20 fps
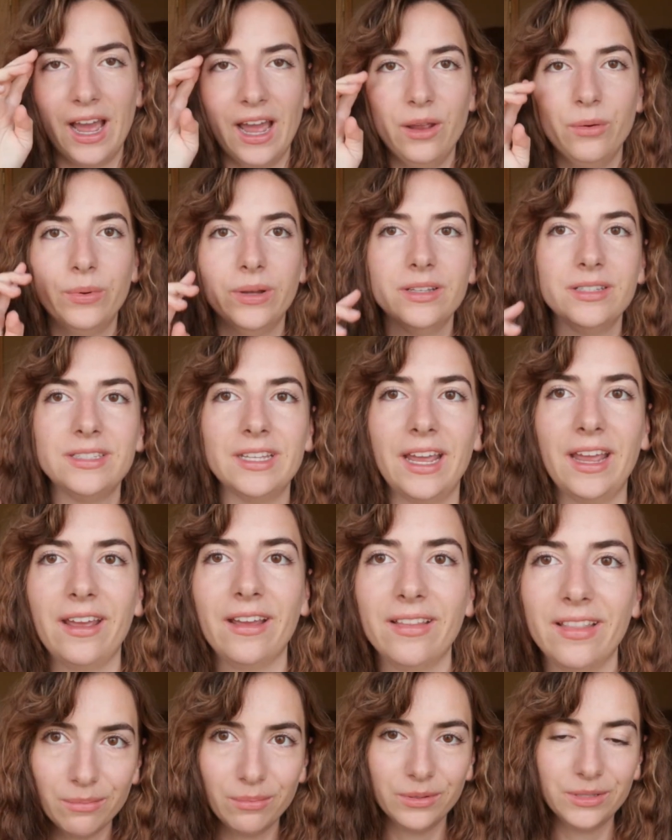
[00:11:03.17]
I will say
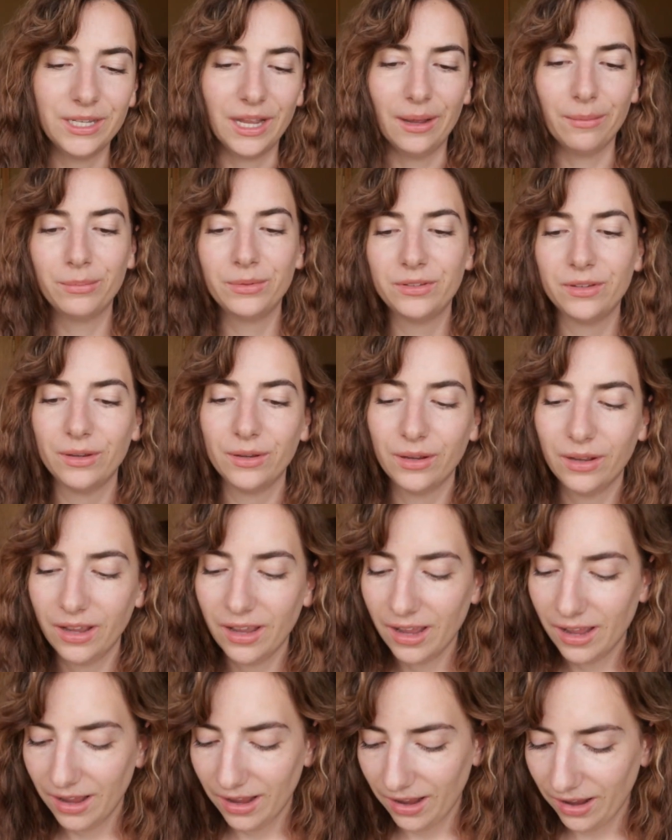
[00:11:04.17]
a couple tips.
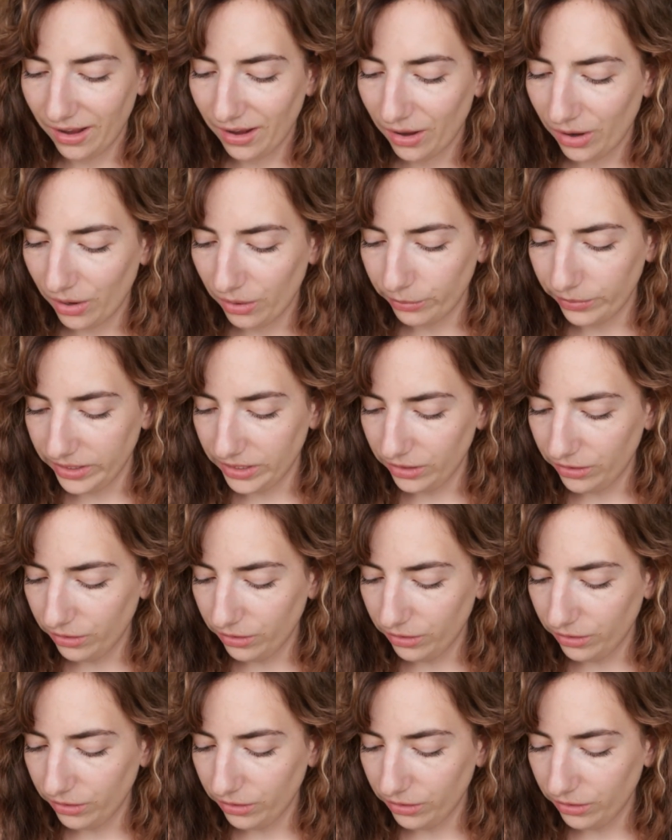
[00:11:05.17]
When